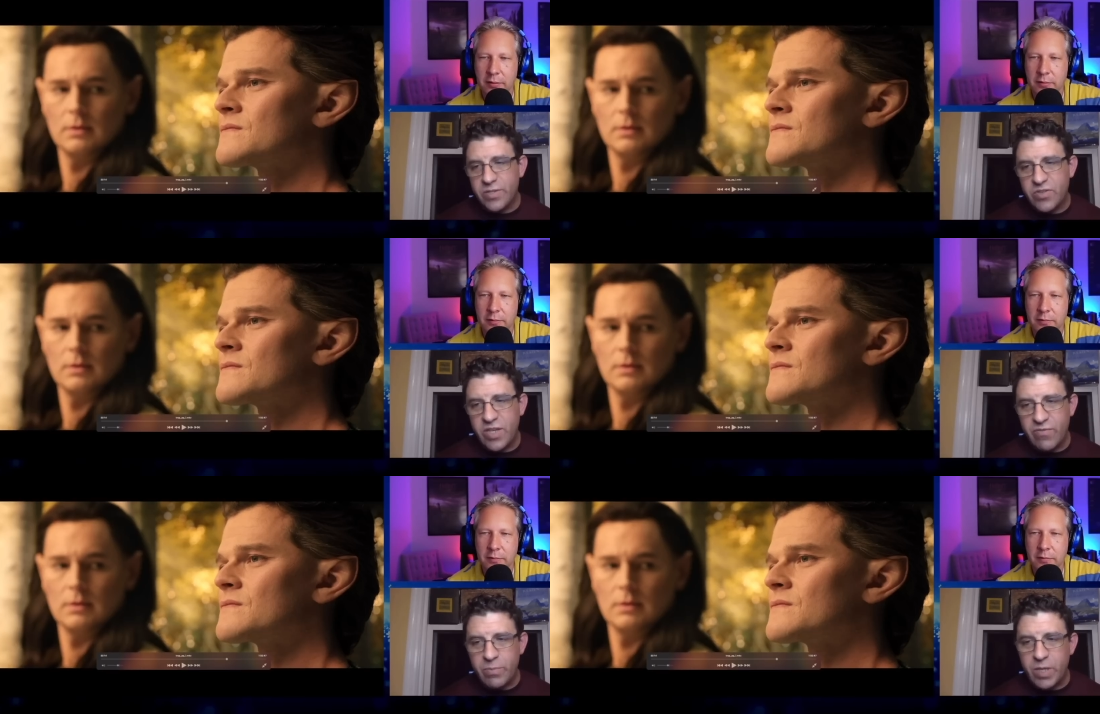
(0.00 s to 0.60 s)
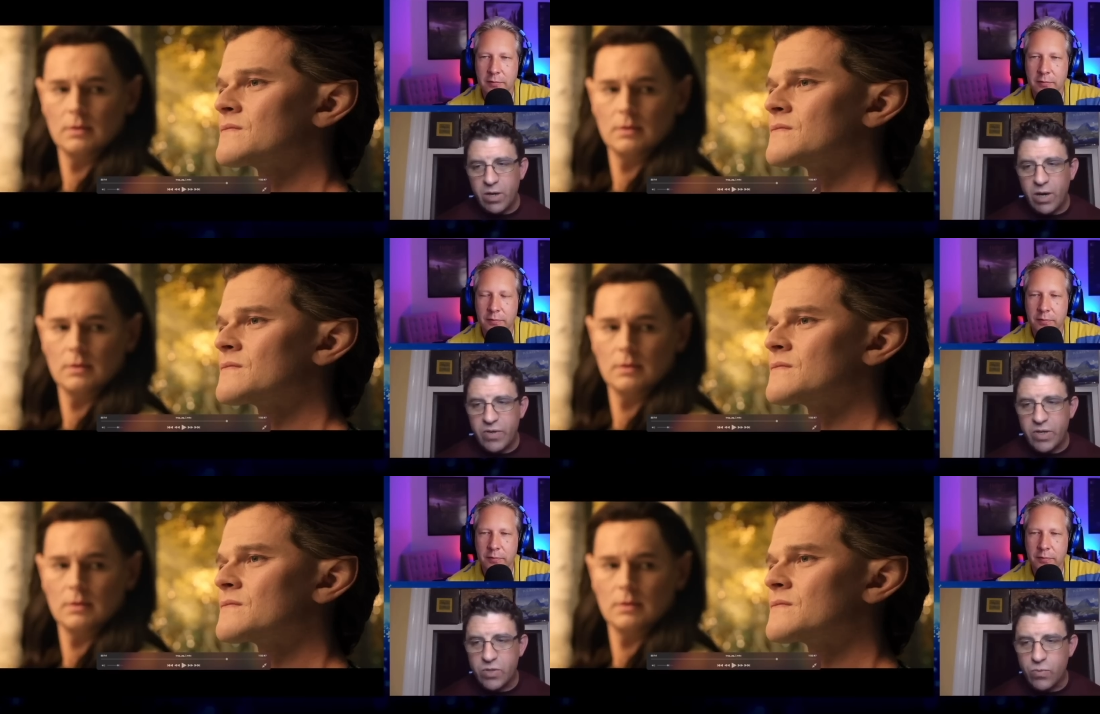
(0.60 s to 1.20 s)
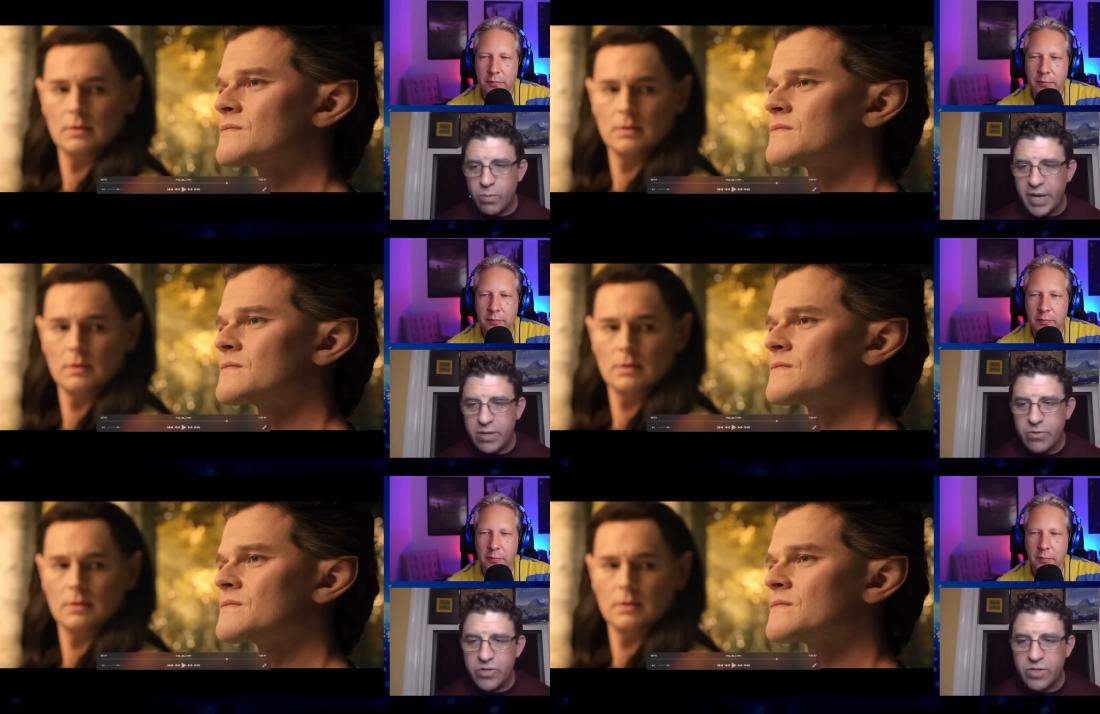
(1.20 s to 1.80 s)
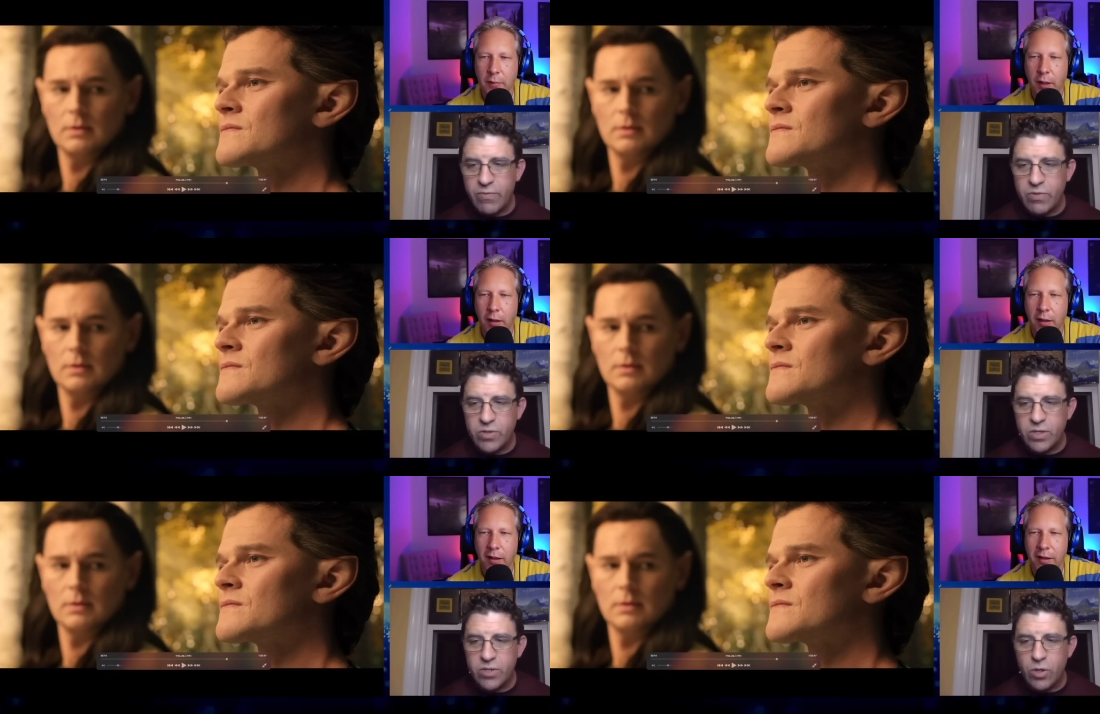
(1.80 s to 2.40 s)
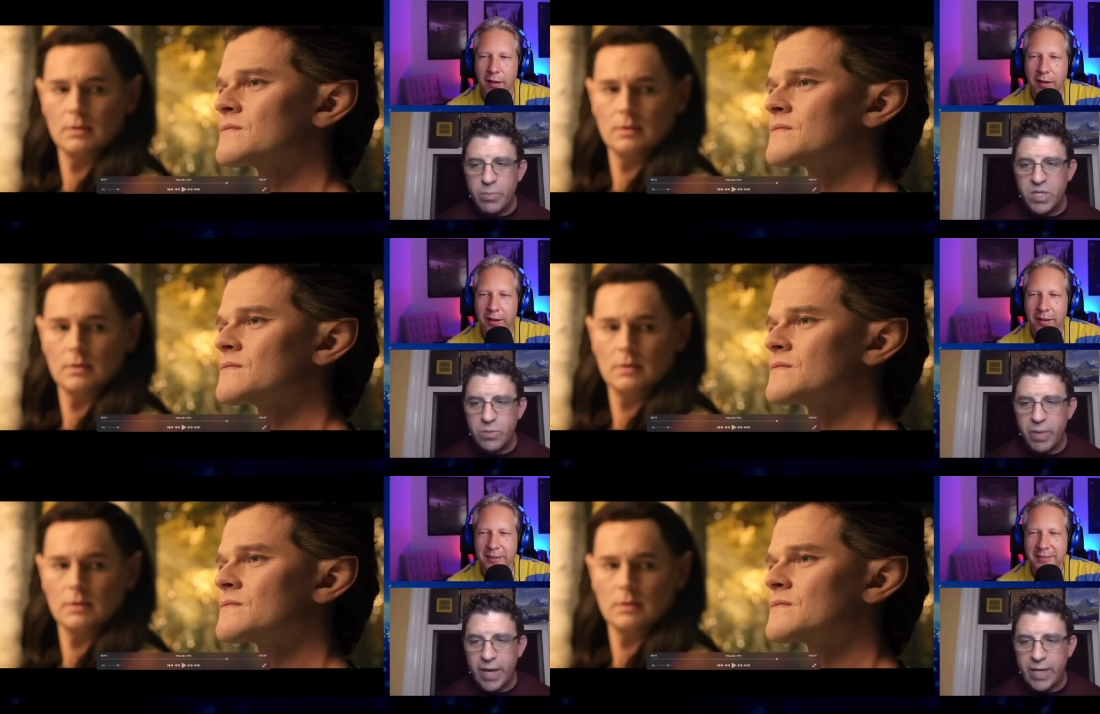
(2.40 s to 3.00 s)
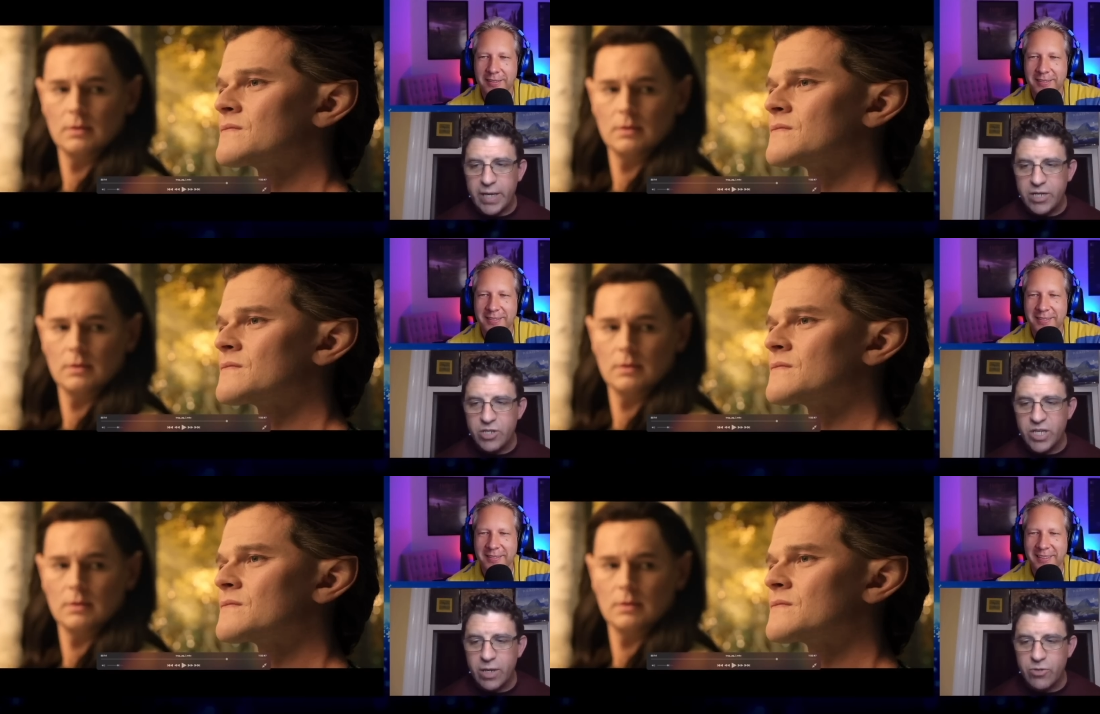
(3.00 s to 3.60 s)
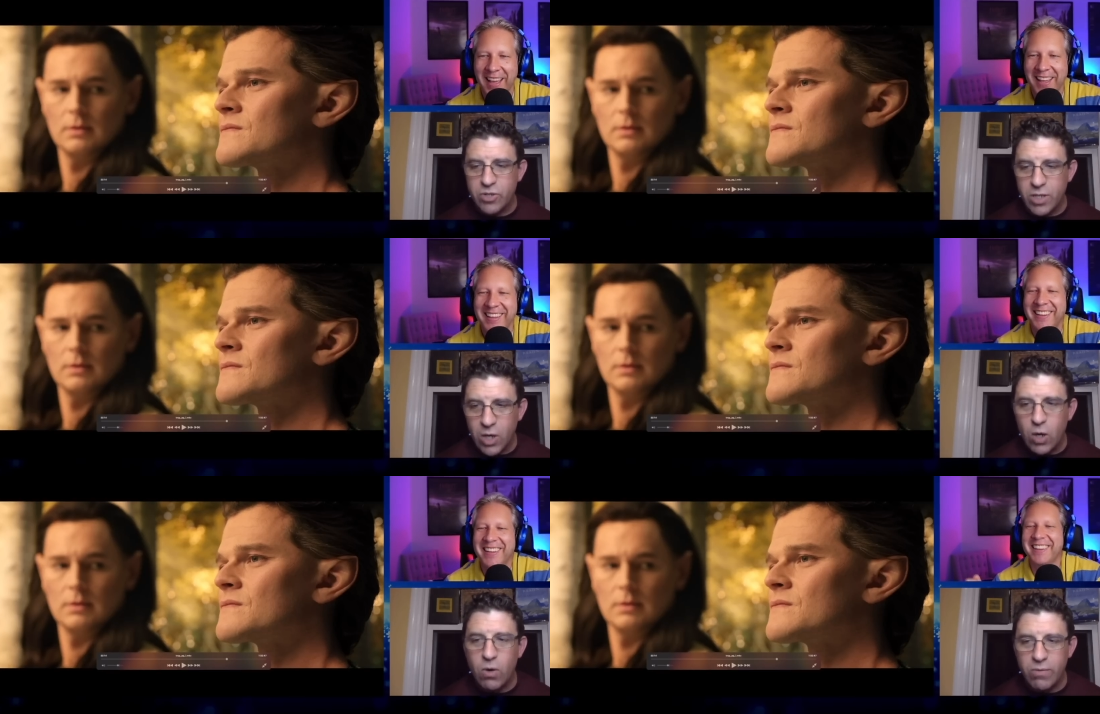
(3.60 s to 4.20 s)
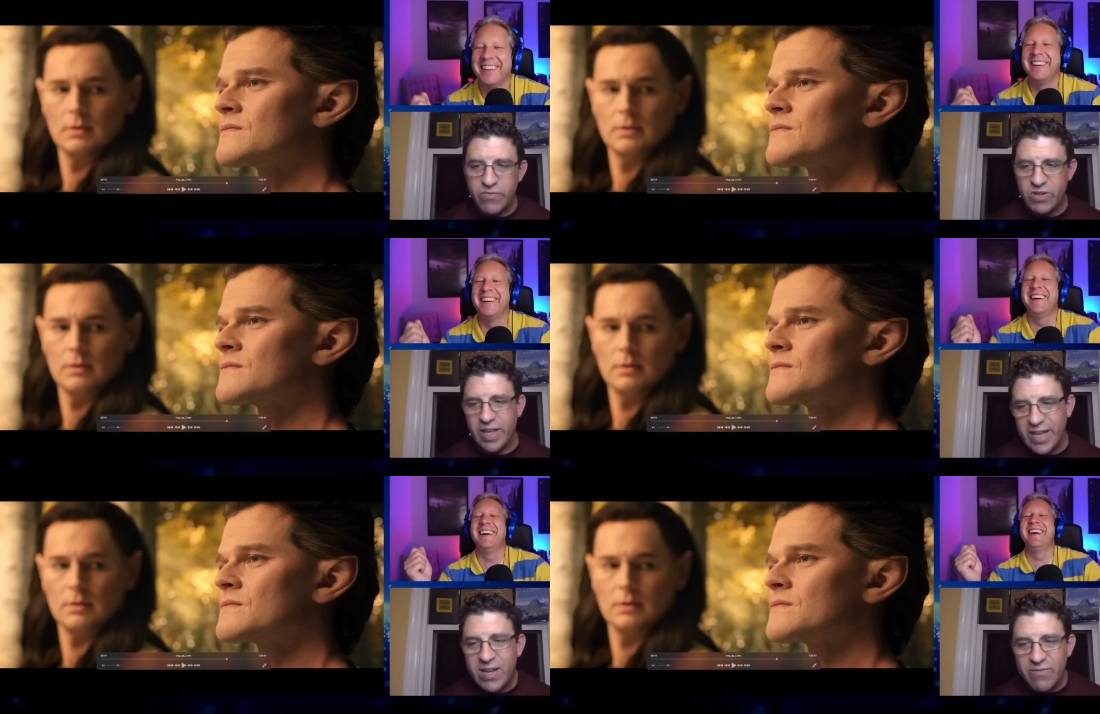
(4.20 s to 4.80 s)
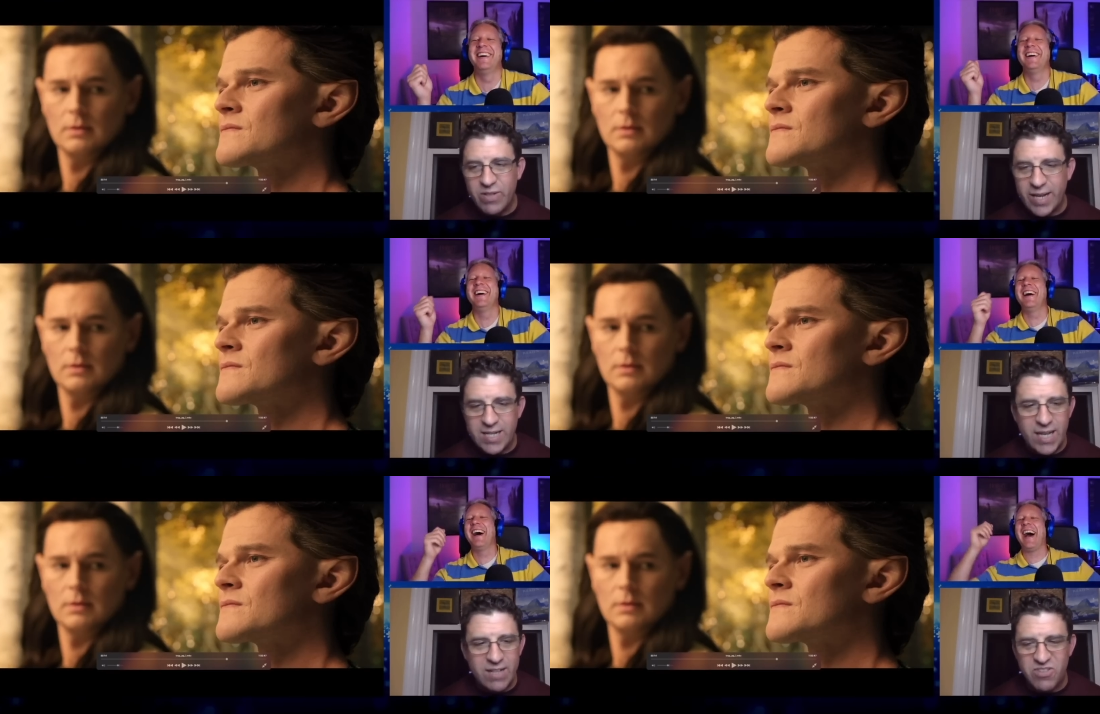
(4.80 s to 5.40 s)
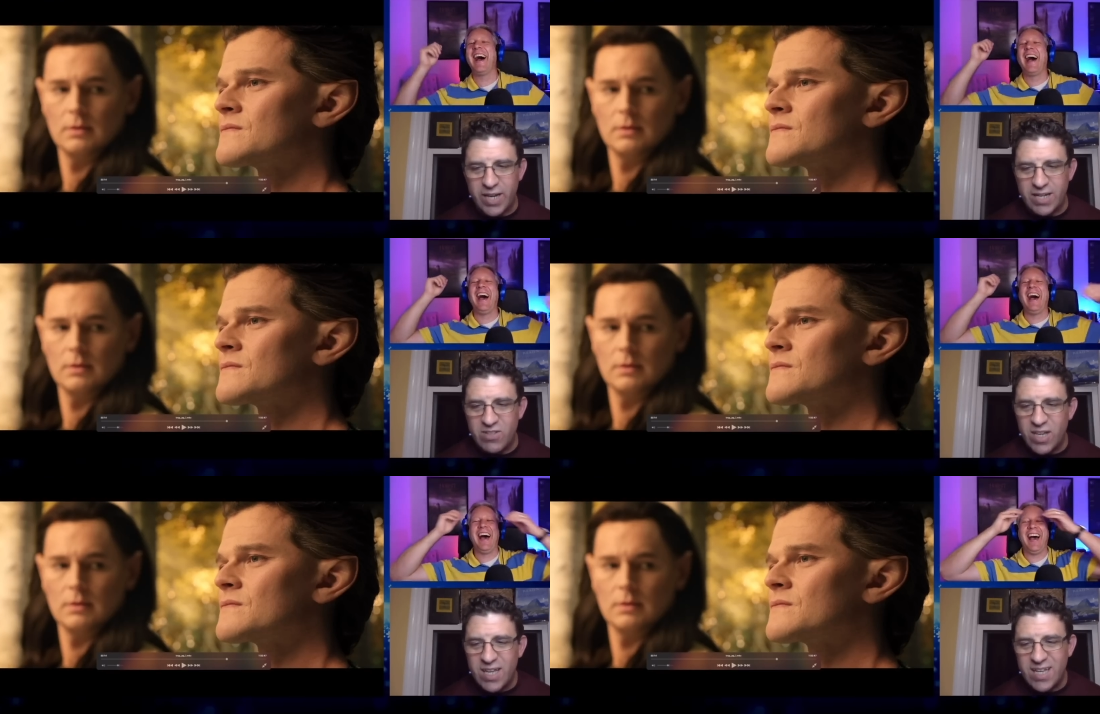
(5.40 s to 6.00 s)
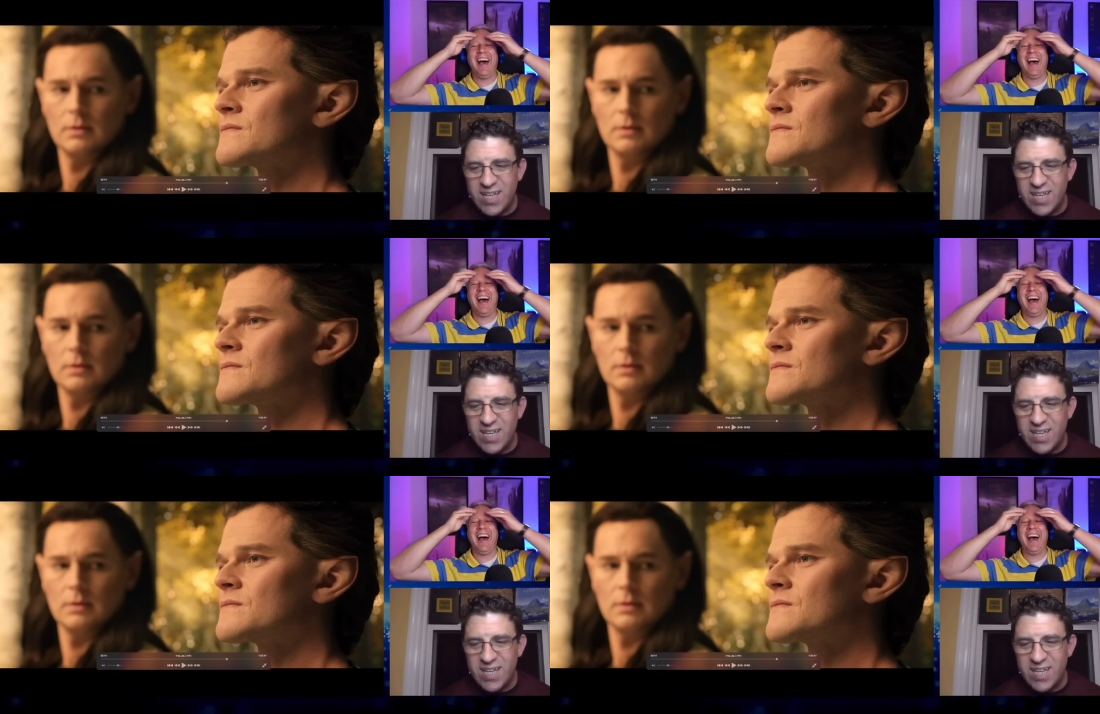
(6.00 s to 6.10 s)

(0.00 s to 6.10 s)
Speaker 1: is the scene from The Office where Michael discovers that Toby is back, and he just yells no for like for like ten seconds.